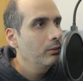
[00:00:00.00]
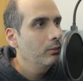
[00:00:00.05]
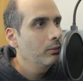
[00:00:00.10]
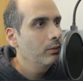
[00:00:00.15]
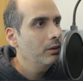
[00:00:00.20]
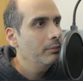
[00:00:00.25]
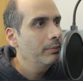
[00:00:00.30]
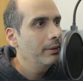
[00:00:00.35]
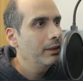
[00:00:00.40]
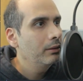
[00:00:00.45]

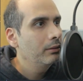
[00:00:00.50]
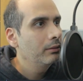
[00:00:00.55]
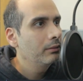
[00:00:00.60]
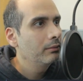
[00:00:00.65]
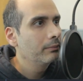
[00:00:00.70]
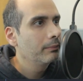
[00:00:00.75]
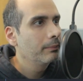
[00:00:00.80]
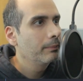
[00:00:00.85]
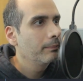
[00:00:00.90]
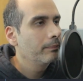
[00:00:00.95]
What about
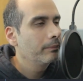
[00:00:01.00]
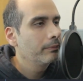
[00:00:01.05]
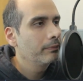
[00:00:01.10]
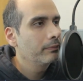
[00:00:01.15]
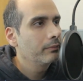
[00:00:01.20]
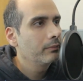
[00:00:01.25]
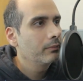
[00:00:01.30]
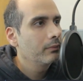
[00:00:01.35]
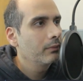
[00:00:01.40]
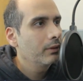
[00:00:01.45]

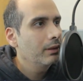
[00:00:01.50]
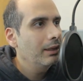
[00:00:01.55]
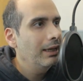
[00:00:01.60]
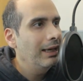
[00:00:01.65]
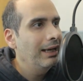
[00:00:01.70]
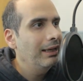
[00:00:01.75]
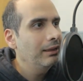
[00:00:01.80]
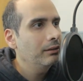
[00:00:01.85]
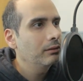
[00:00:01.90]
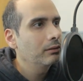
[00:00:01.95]

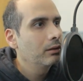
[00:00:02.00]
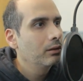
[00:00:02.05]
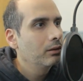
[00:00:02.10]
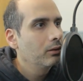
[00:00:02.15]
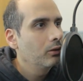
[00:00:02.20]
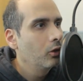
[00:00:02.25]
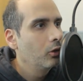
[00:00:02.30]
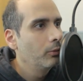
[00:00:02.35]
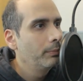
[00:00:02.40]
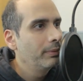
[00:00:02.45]

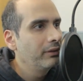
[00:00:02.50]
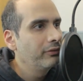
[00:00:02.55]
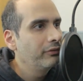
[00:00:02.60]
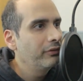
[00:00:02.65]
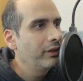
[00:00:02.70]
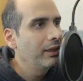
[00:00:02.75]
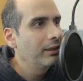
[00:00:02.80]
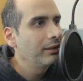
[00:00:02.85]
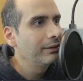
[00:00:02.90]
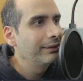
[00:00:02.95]

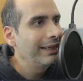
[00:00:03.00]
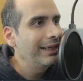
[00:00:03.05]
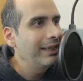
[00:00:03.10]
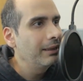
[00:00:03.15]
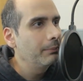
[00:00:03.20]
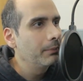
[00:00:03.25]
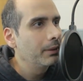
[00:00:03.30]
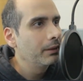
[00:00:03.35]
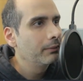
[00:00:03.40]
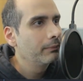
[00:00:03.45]

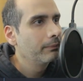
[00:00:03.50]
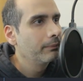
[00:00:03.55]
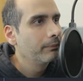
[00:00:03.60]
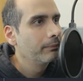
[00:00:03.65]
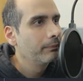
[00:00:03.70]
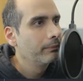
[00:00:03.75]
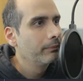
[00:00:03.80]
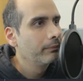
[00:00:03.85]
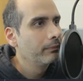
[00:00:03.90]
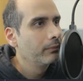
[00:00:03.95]
askopenfilename?
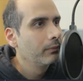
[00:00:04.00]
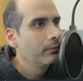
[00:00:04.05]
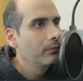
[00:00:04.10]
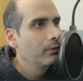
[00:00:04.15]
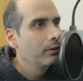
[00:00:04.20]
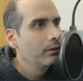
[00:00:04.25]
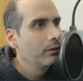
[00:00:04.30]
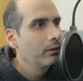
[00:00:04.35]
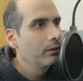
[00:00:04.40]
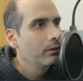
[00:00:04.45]

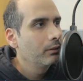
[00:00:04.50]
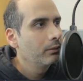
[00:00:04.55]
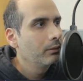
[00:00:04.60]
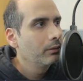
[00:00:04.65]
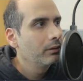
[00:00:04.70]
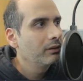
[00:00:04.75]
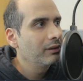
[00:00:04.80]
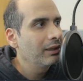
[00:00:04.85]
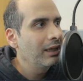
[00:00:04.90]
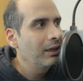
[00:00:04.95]
What
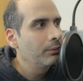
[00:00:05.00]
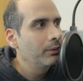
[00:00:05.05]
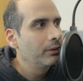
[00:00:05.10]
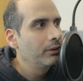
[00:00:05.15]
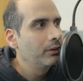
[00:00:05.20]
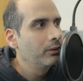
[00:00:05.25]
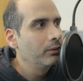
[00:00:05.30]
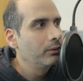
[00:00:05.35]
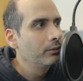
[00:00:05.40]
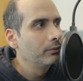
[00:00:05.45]
does that one
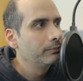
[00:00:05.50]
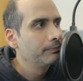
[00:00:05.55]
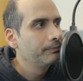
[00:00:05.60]
do?